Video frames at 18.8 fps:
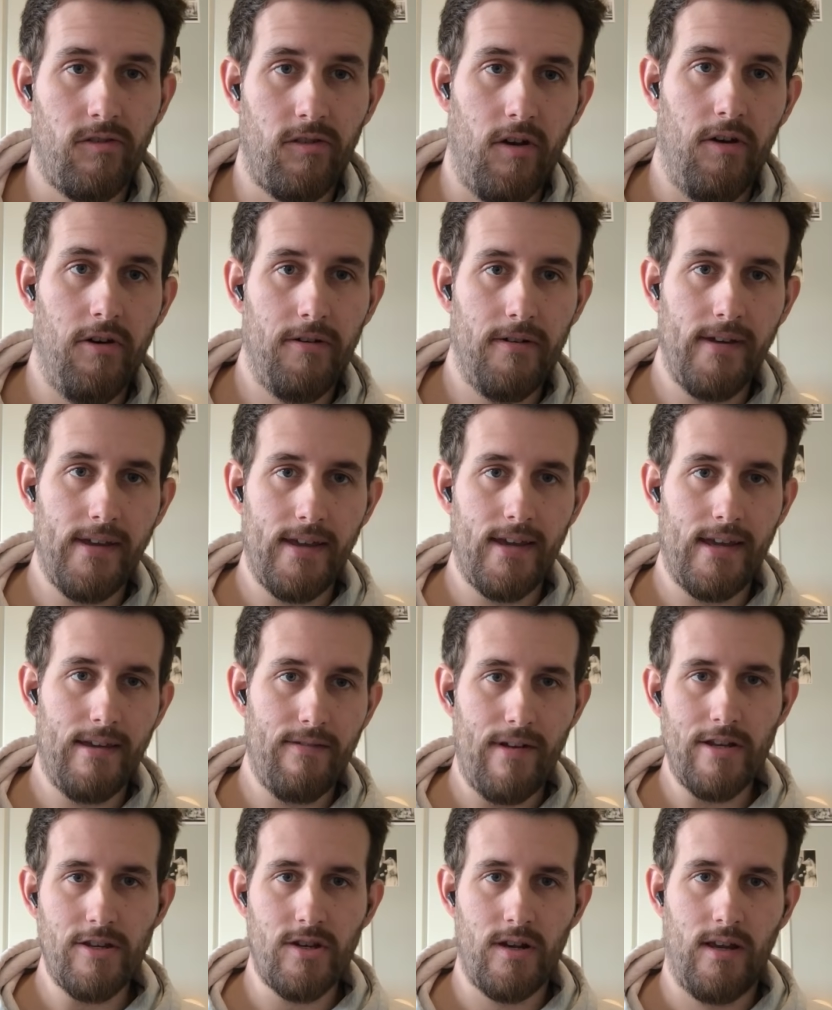So
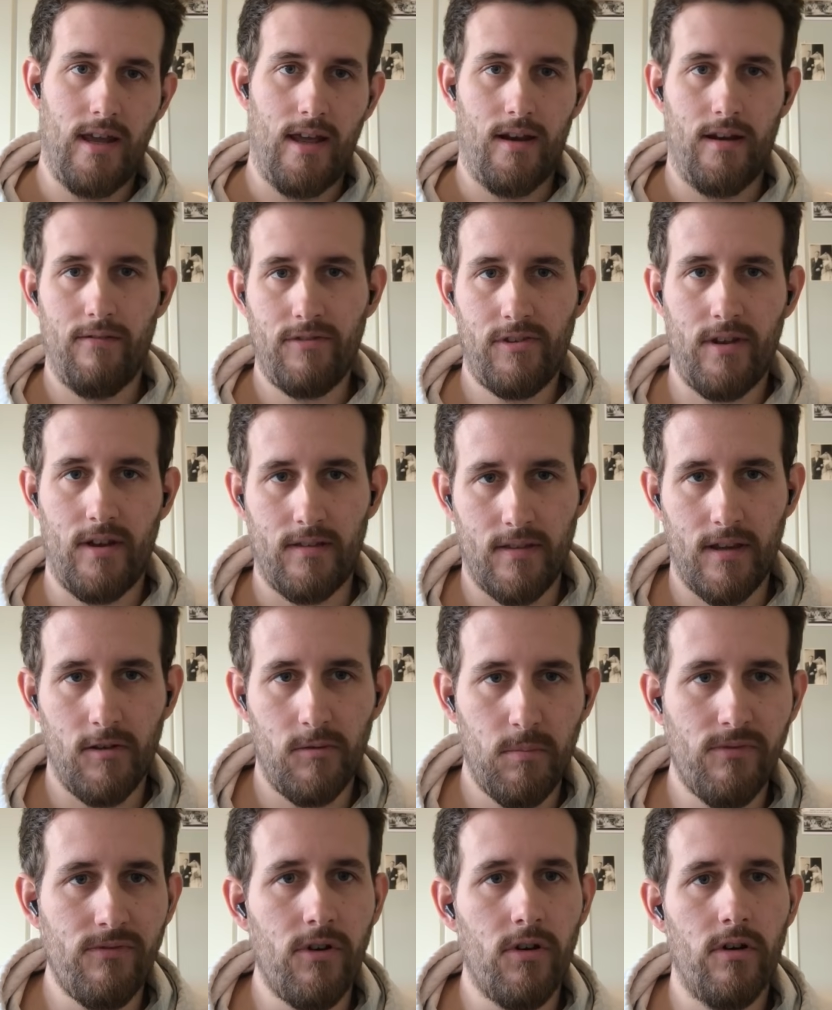eventually, and I've said this
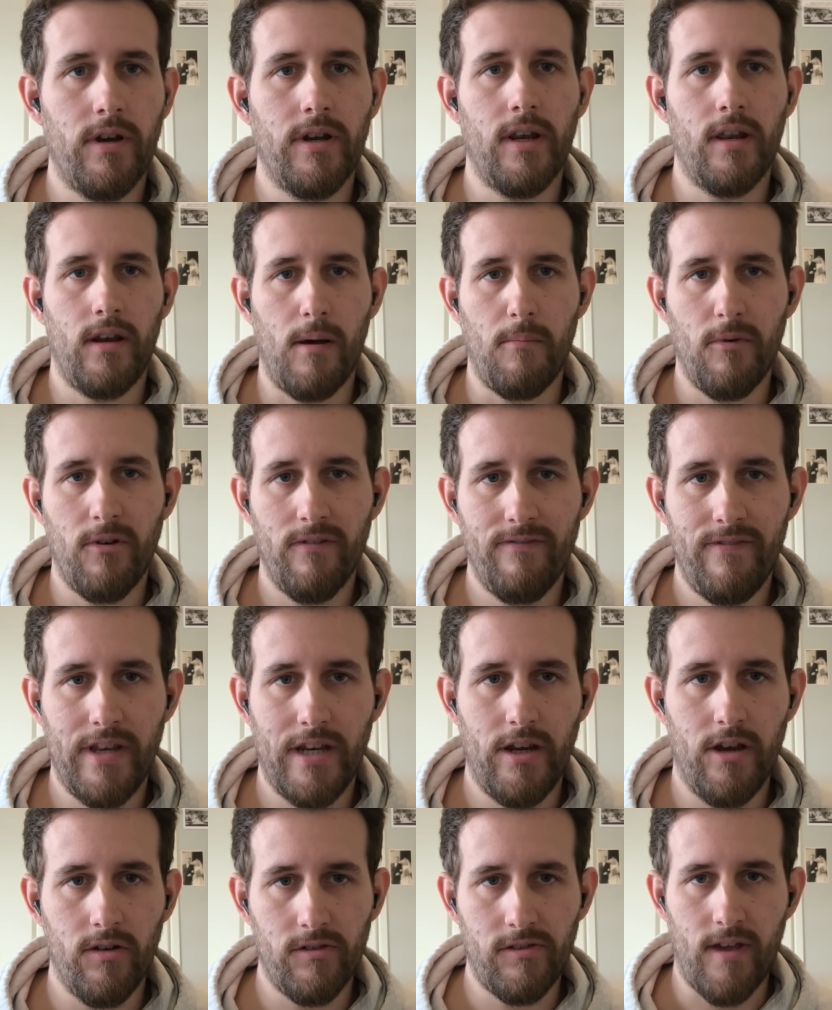before in a number of
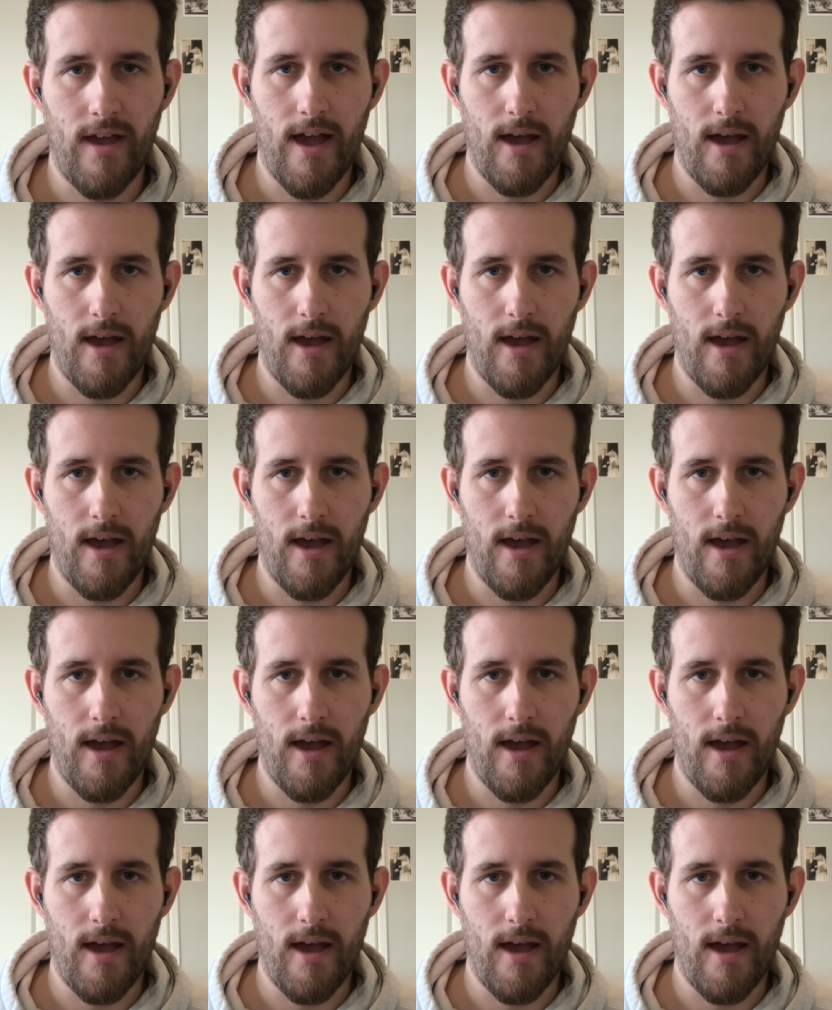videos,